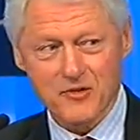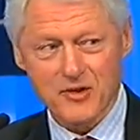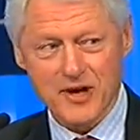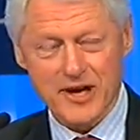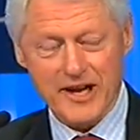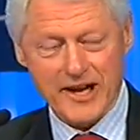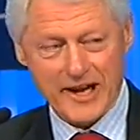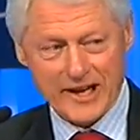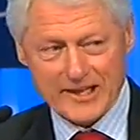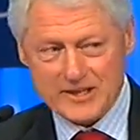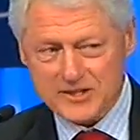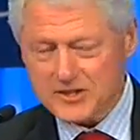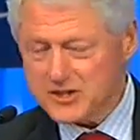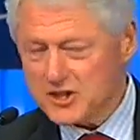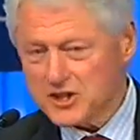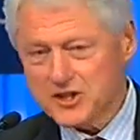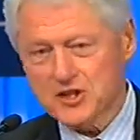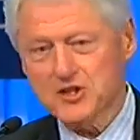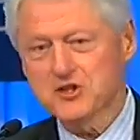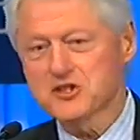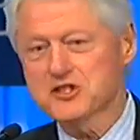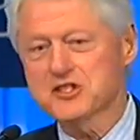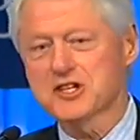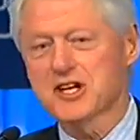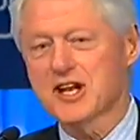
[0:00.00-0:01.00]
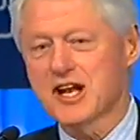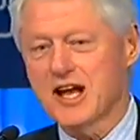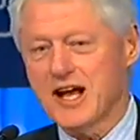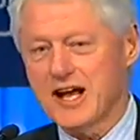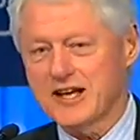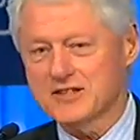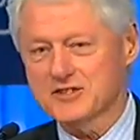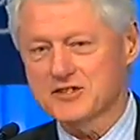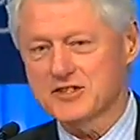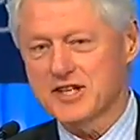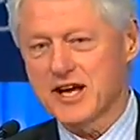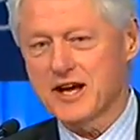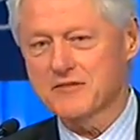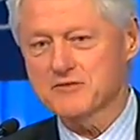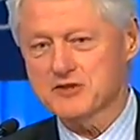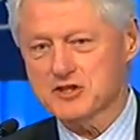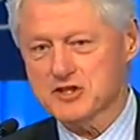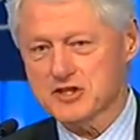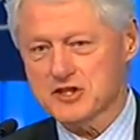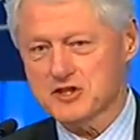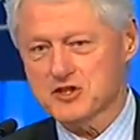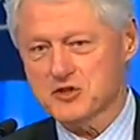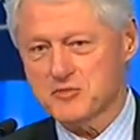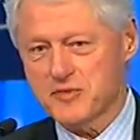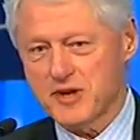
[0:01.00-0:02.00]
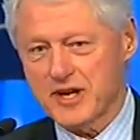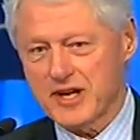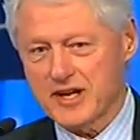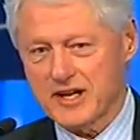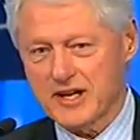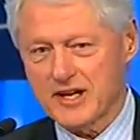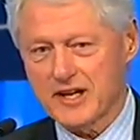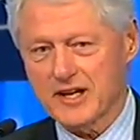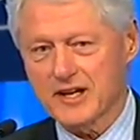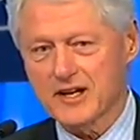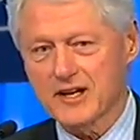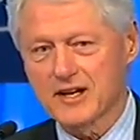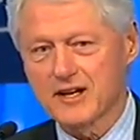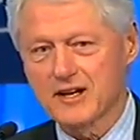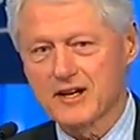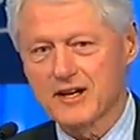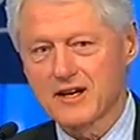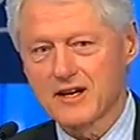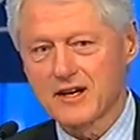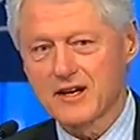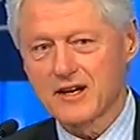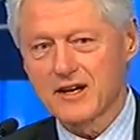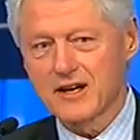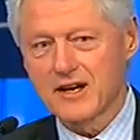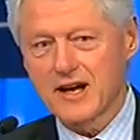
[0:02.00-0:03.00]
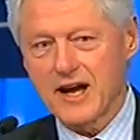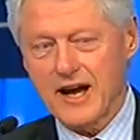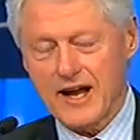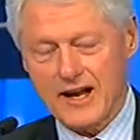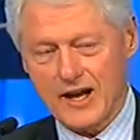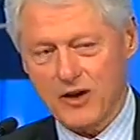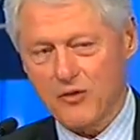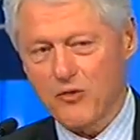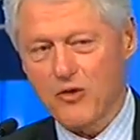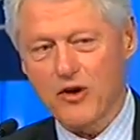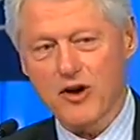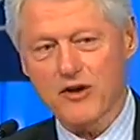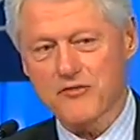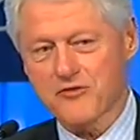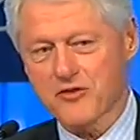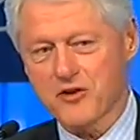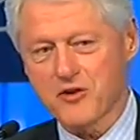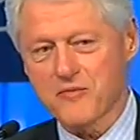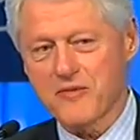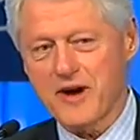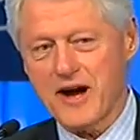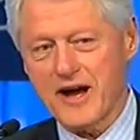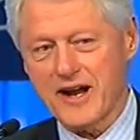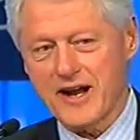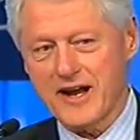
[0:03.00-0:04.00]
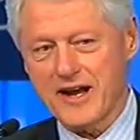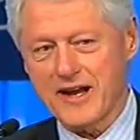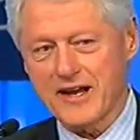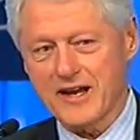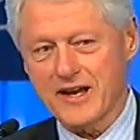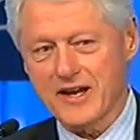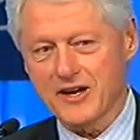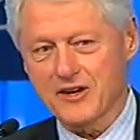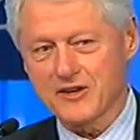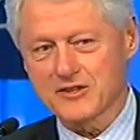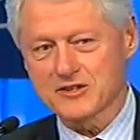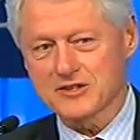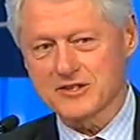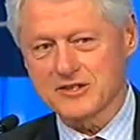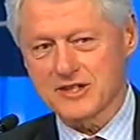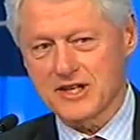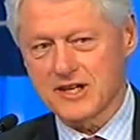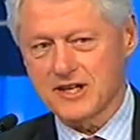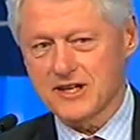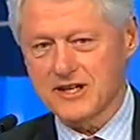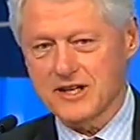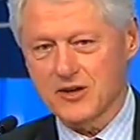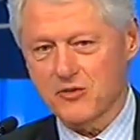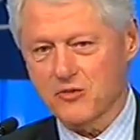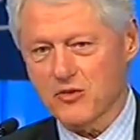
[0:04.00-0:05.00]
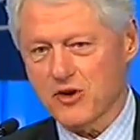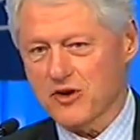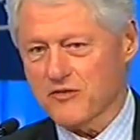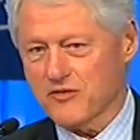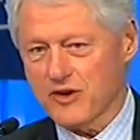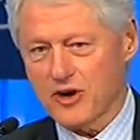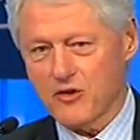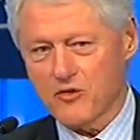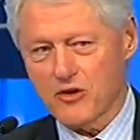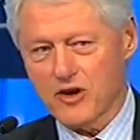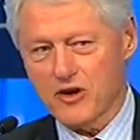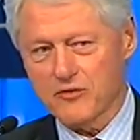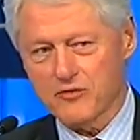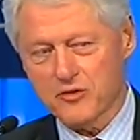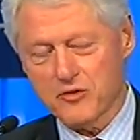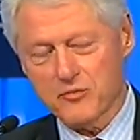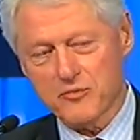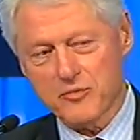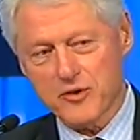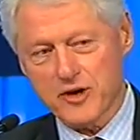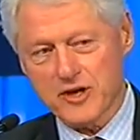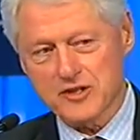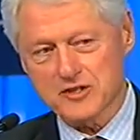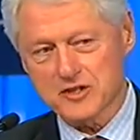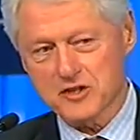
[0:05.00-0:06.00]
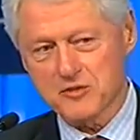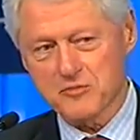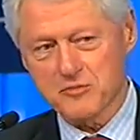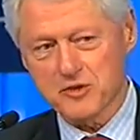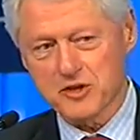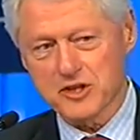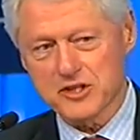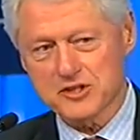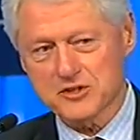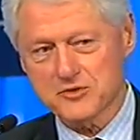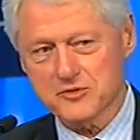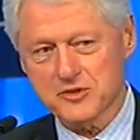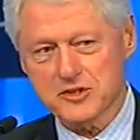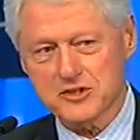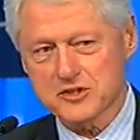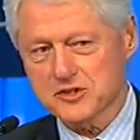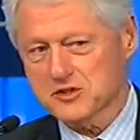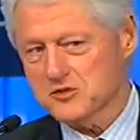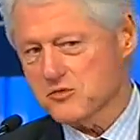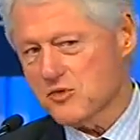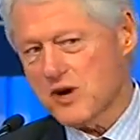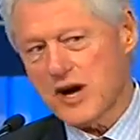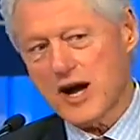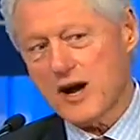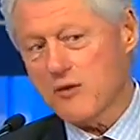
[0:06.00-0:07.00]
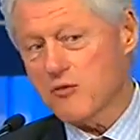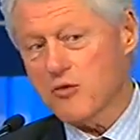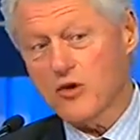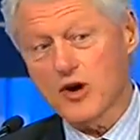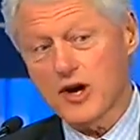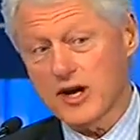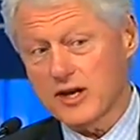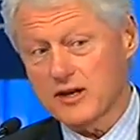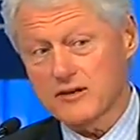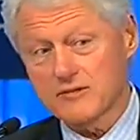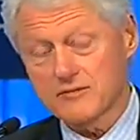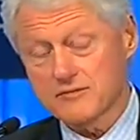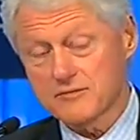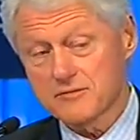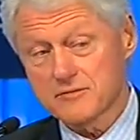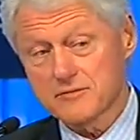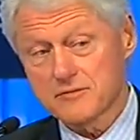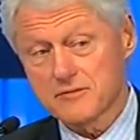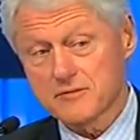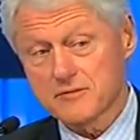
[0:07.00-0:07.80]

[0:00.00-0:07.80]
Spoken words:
We institutionalized deficit spending, and it worked for about 8 years, and then it didn't work very well for President Bush, which is why I won.